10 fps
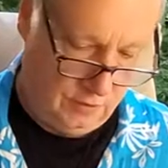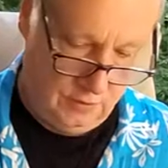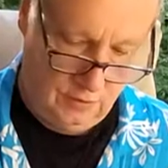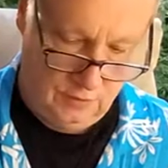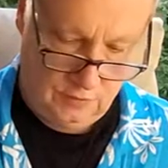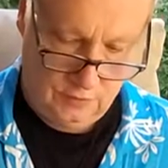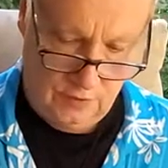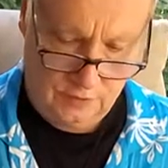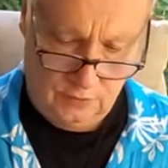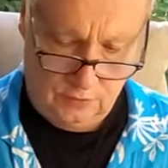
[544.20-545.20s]
And it's
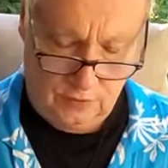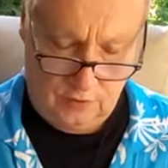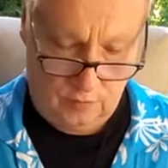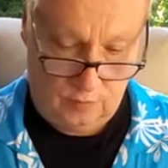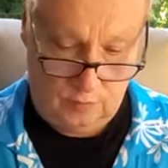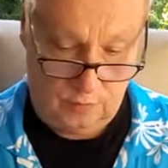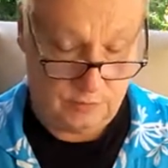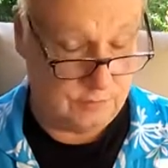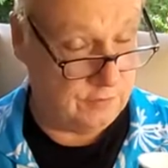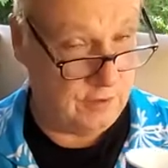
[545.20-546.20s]
not so terrible, but
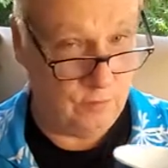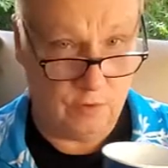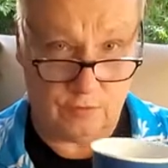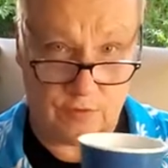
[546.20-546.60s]
it's damn well